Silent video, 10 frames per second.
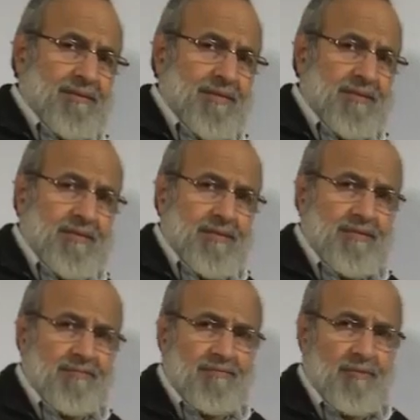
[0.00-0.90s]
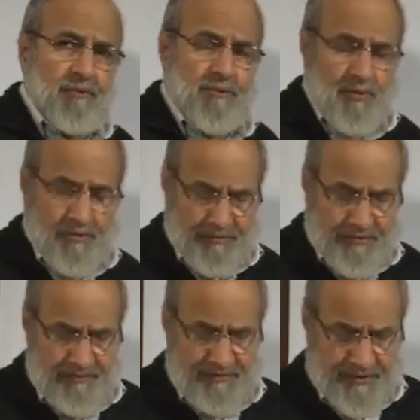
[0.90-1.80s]
the form of
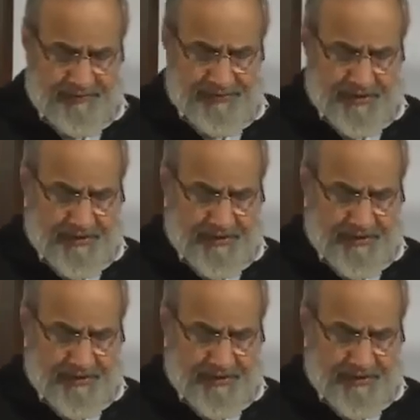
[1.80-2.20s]
rafa,